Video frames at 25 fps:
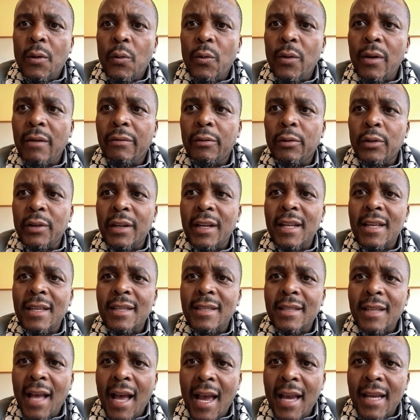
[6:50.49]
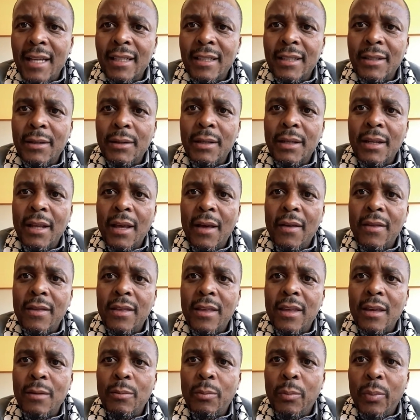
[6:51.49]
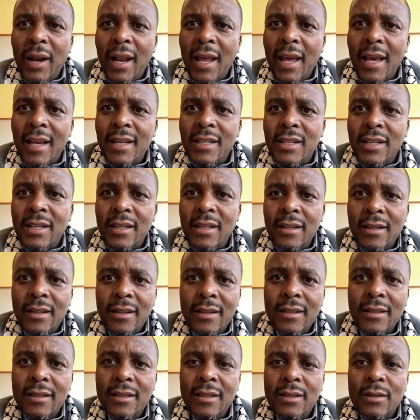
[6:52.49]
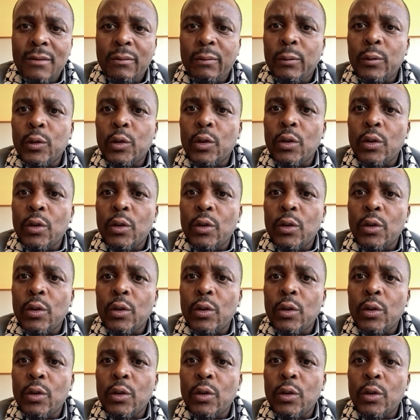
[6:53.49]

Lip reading: We've already signed the pledges,